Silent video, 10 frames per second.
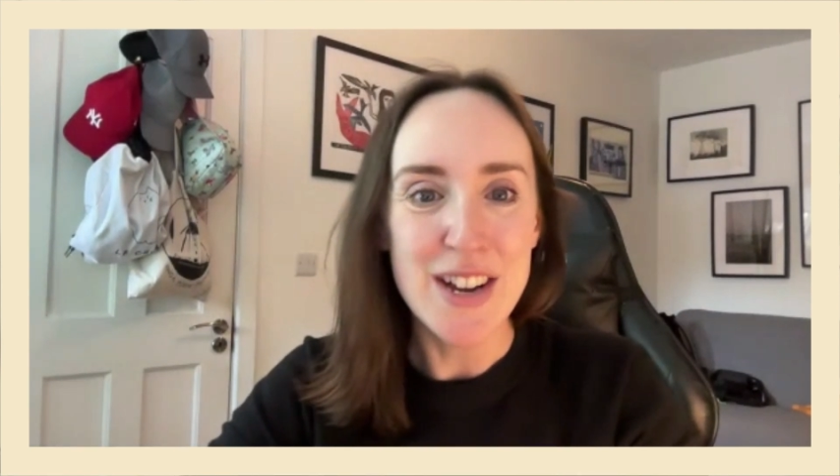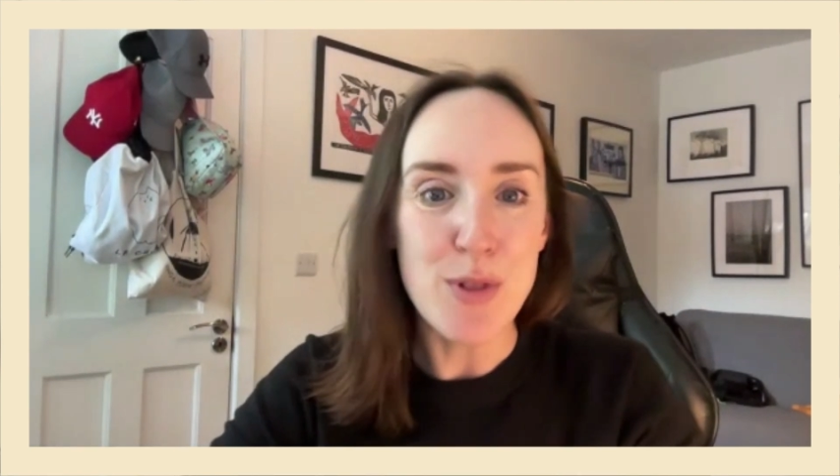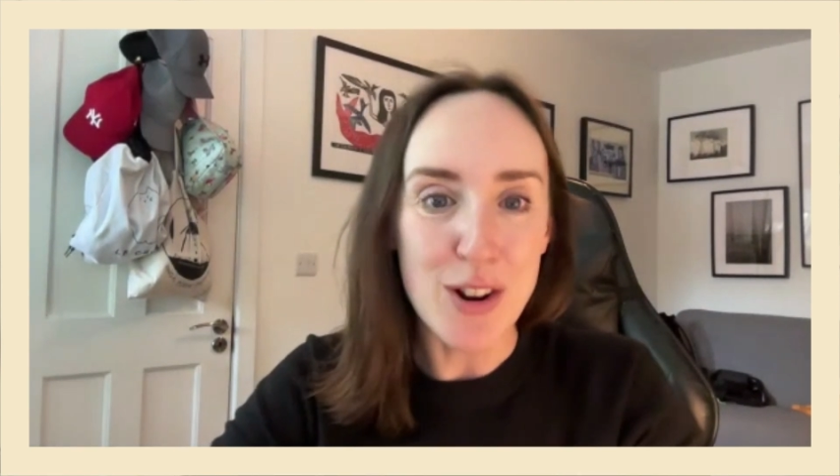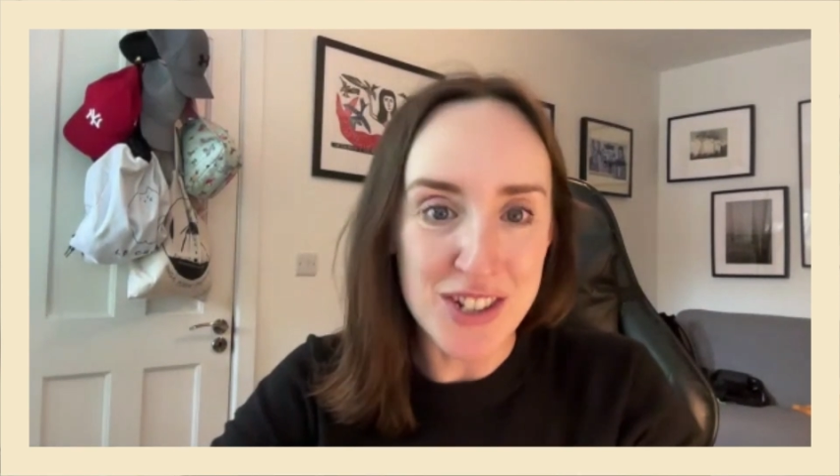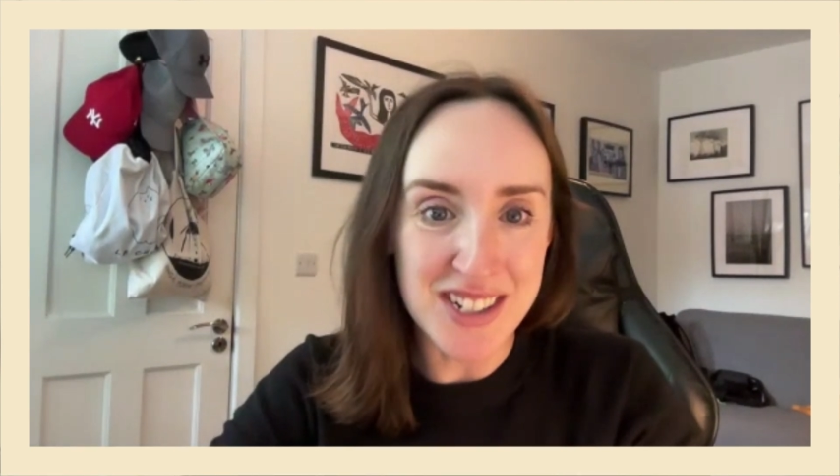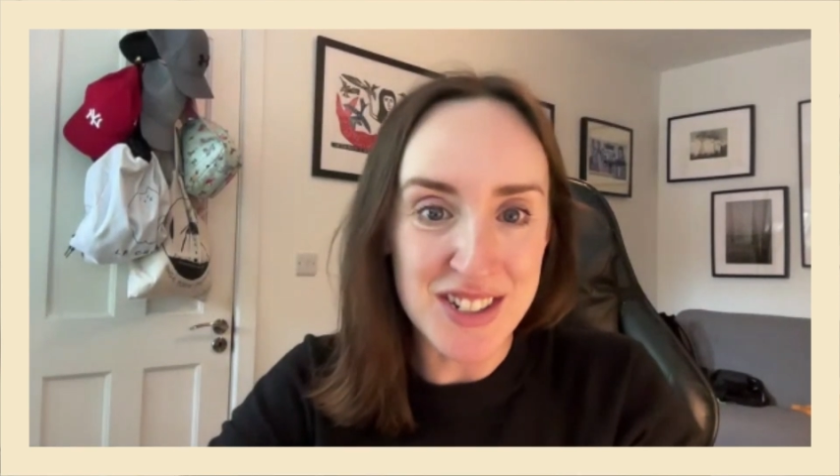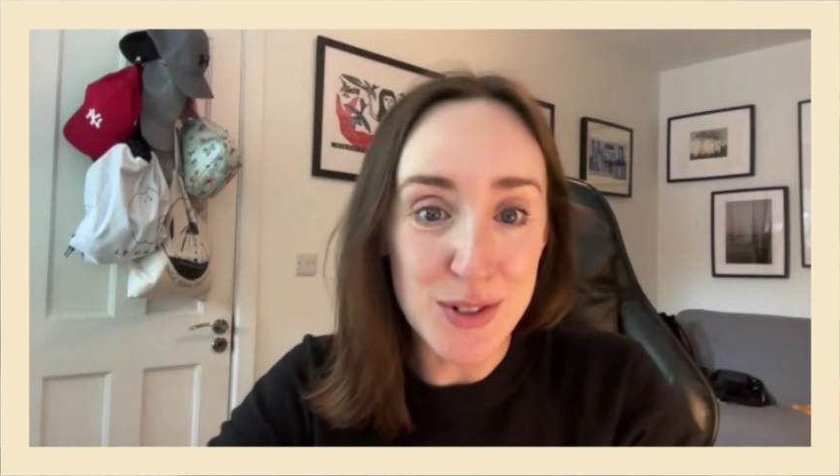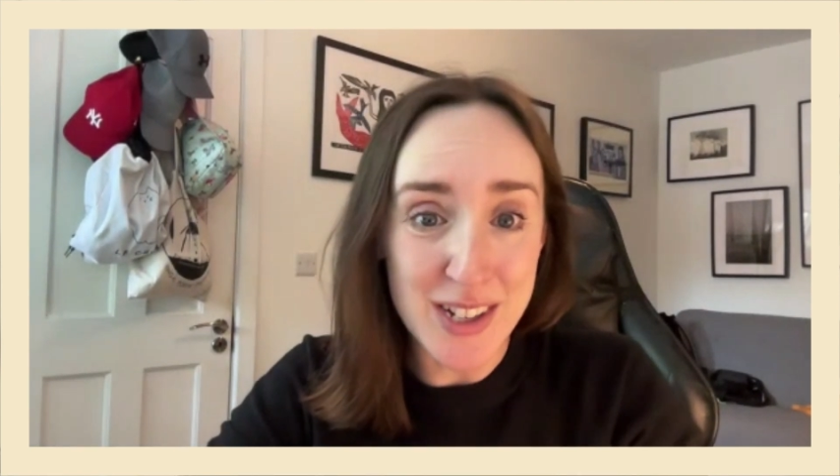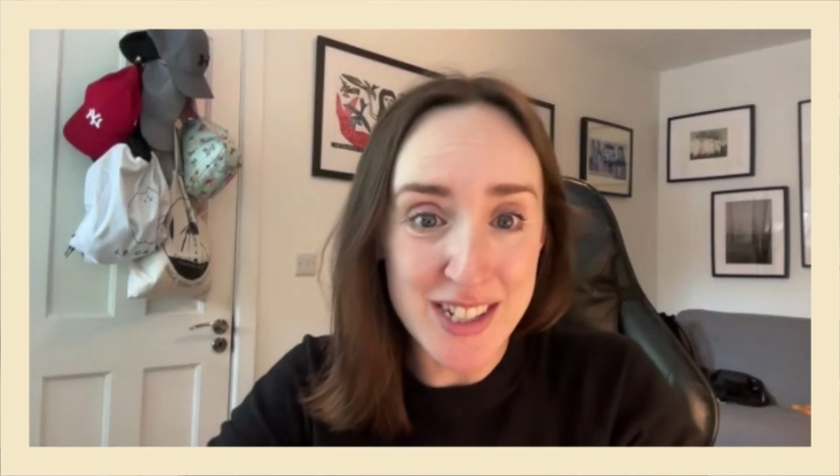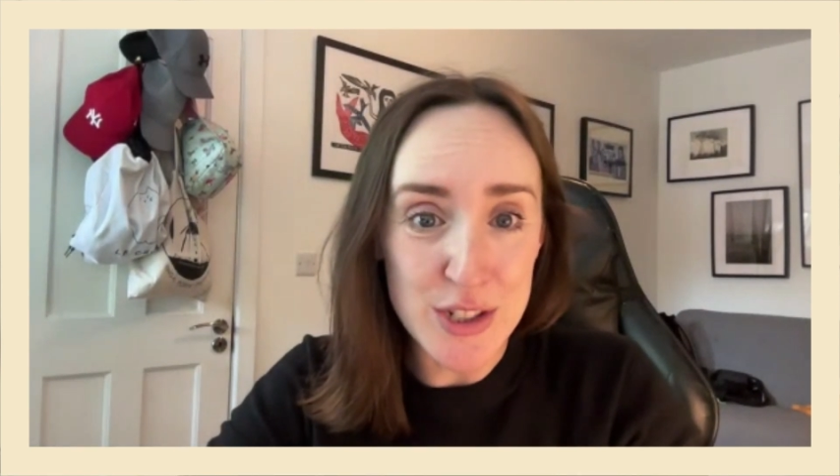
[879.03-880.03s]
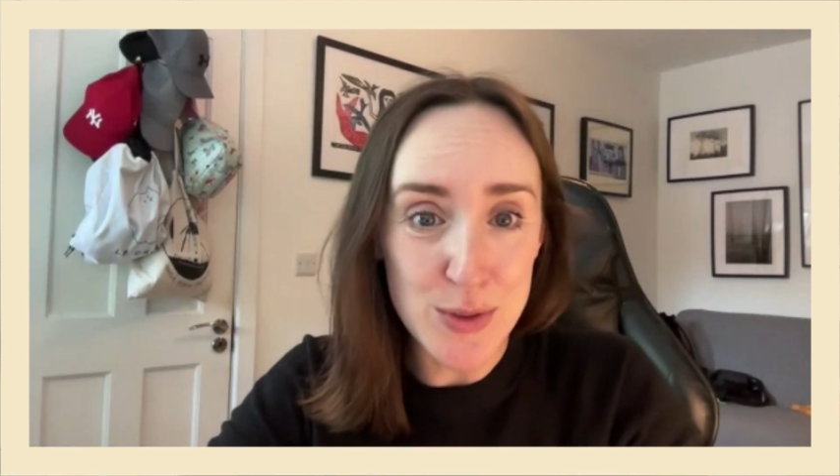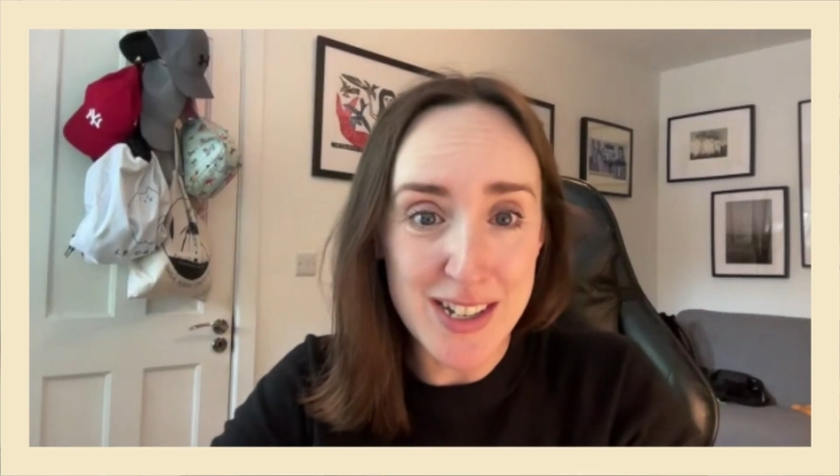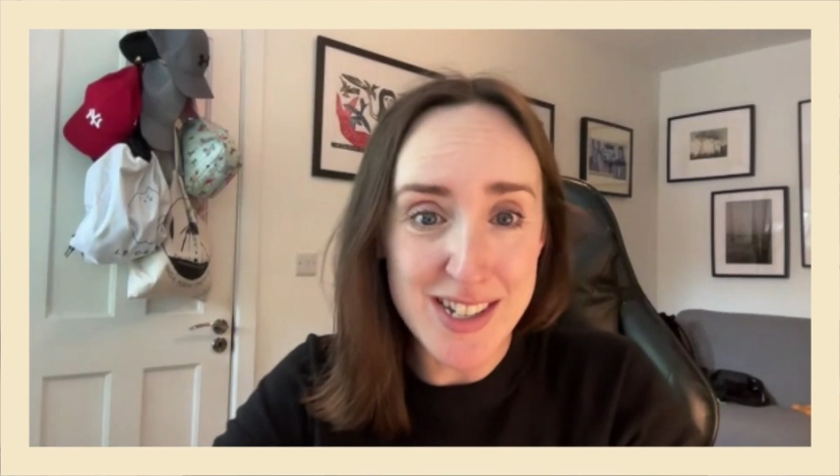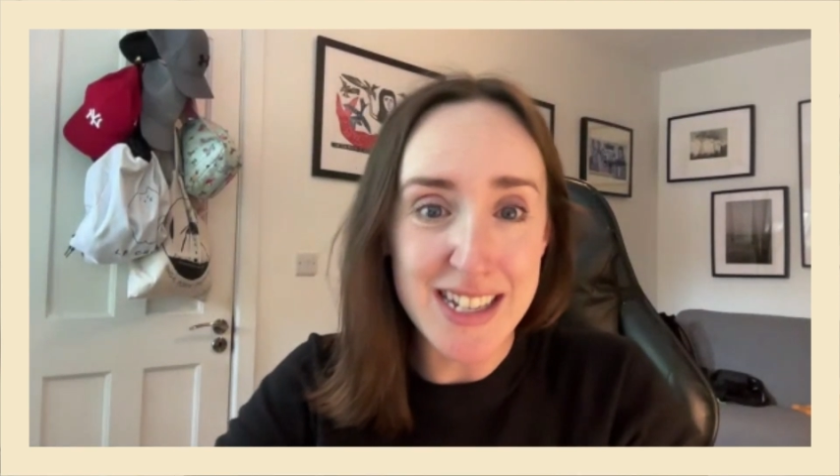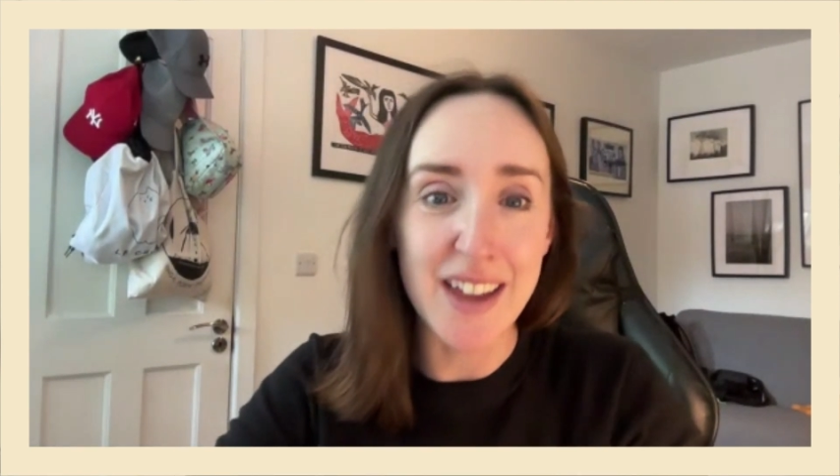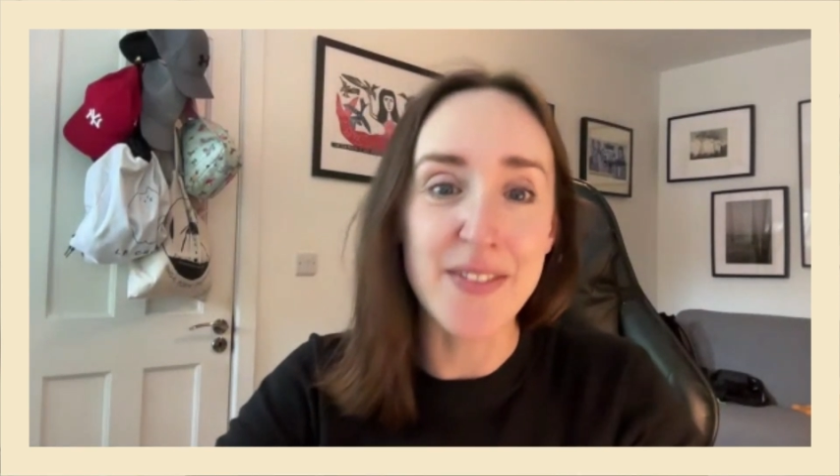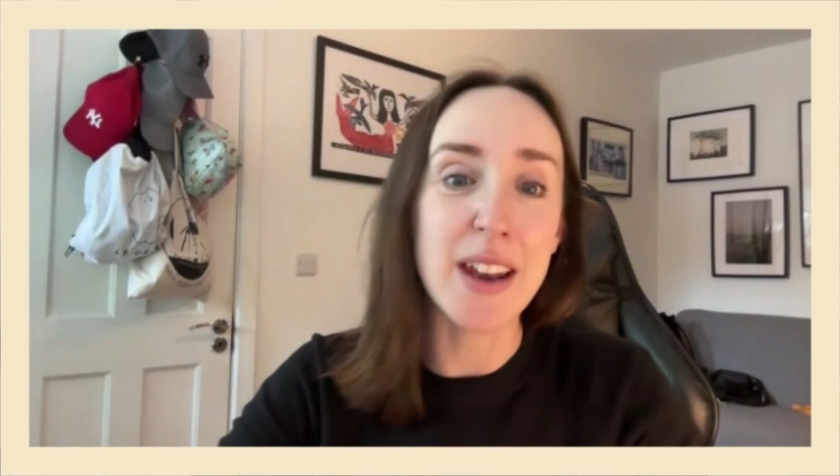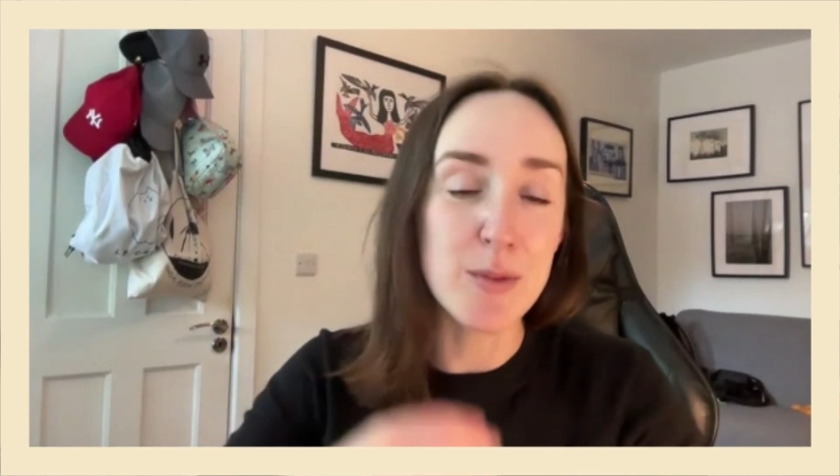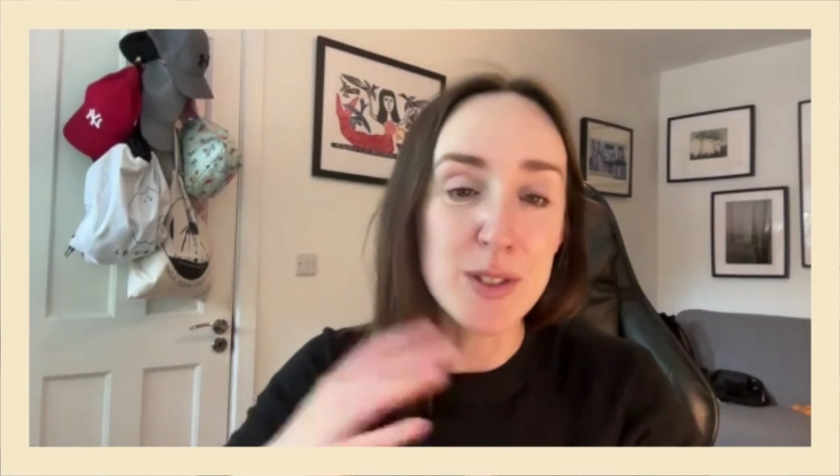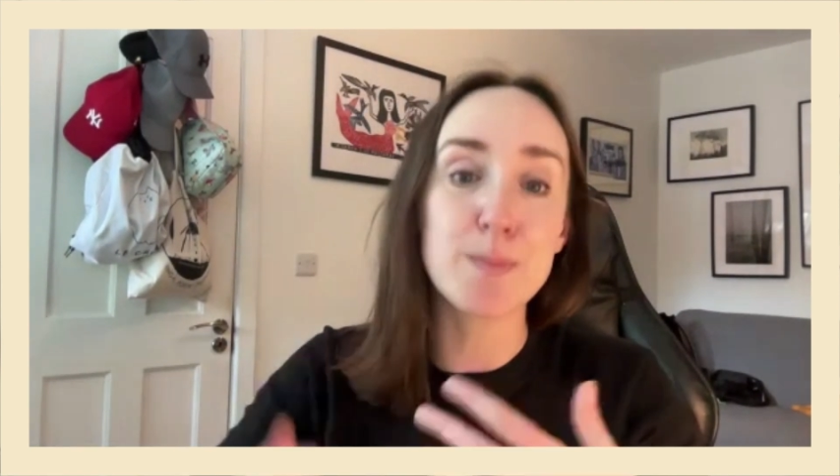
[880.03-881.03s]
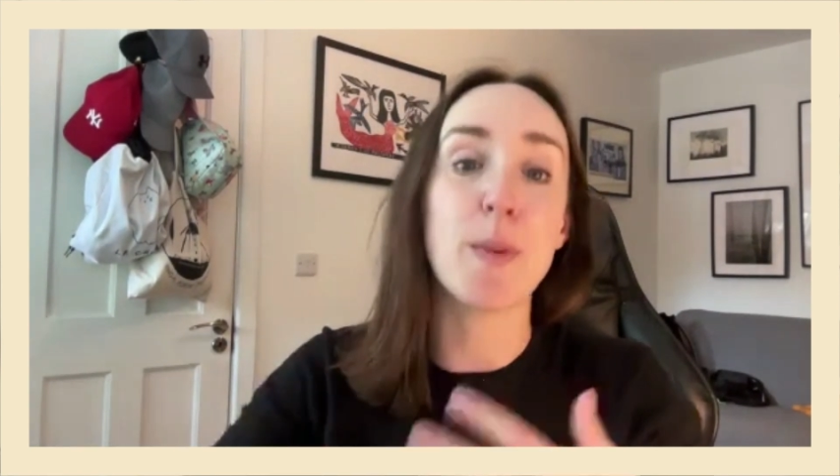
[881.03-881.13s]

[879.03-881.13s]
project in 2020 and then was